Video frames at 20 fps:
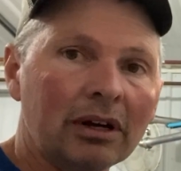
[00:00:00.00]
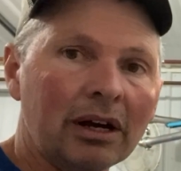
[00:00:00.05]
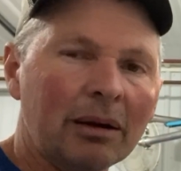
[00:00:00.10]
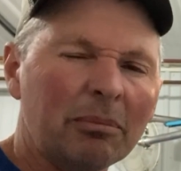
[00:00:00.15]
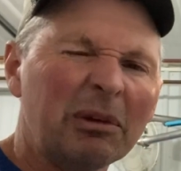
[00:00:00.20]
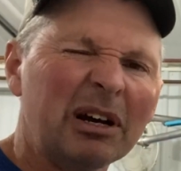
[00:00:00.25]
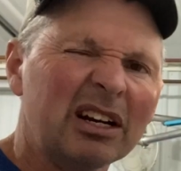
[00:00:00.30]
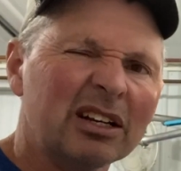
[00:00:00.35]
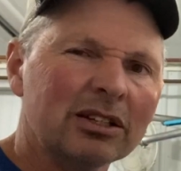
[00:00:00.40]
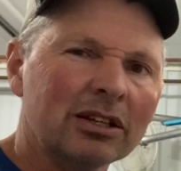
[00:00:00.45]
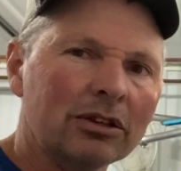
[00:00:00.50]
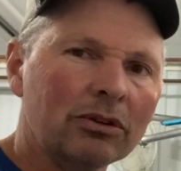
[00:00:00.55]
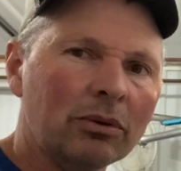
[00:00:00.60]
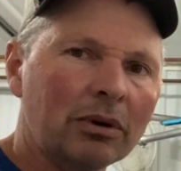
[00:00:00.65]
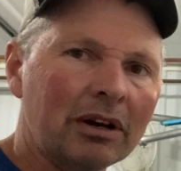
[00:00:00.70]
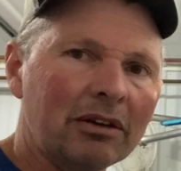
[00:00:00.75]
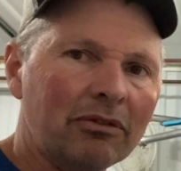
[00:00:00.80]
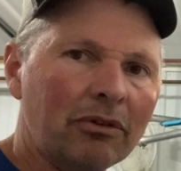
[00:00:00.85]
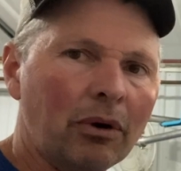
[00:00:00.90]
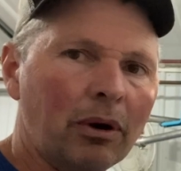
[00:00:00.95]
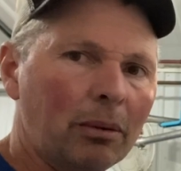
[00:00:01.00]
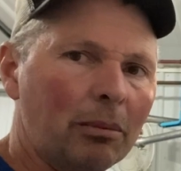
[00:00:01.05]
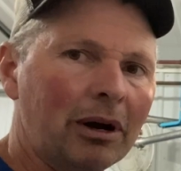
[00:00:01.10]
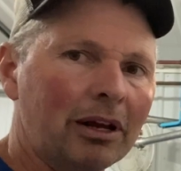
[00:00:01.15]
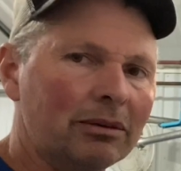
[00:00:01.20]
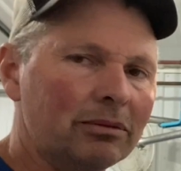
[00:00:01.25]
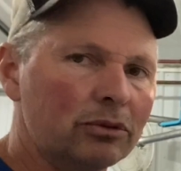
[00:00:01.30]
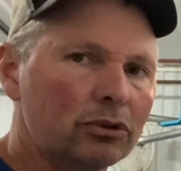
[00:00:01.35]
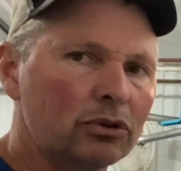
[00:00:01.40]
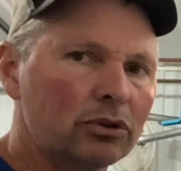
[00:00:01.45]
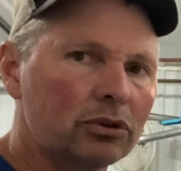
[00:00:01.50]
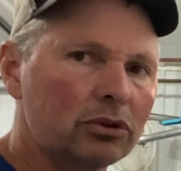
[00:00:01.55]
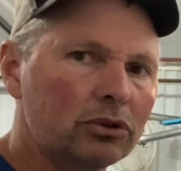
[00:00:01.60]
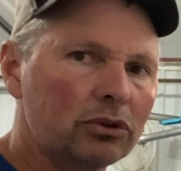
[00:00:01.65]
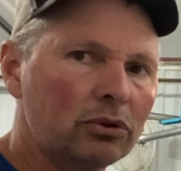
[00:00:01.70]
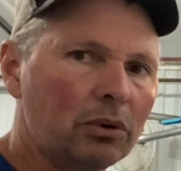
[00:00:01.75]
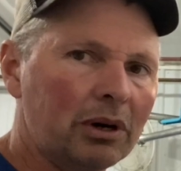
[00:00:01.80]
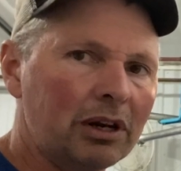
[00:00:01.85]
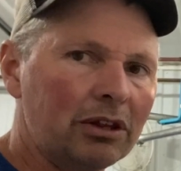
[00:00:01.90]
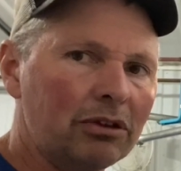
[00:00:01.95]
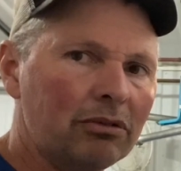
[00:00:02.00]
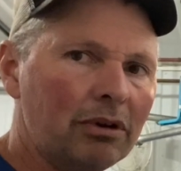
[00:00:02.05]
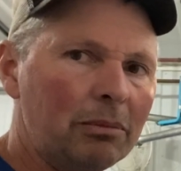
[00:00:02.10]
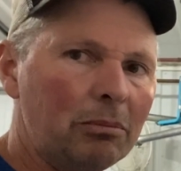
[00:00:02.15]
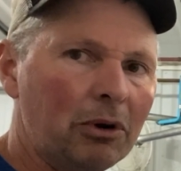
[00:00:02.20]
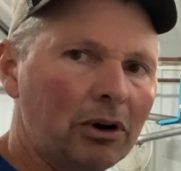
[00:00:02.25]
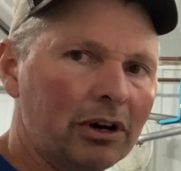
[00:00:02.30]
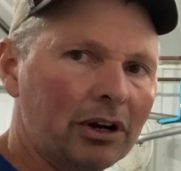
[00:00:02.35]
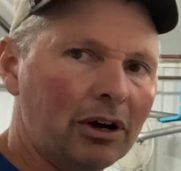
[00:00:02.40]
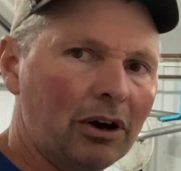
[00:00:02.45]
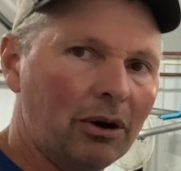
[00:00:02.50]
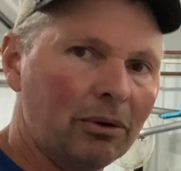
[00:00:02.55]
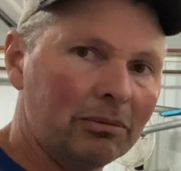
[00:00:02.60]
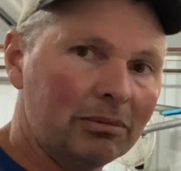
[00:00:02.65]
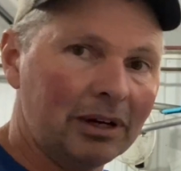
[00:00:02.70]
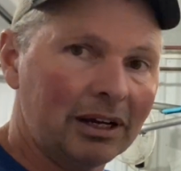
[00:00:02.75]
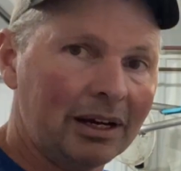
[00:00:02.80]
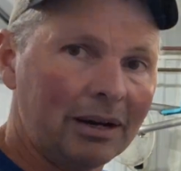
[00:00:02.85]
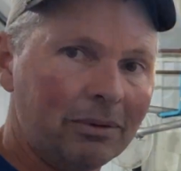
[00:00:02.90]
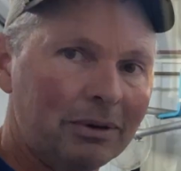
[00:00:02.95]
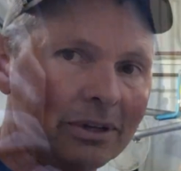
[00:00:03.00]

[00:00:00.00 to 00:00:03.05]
I might have said 24, but 23 more to go. I got one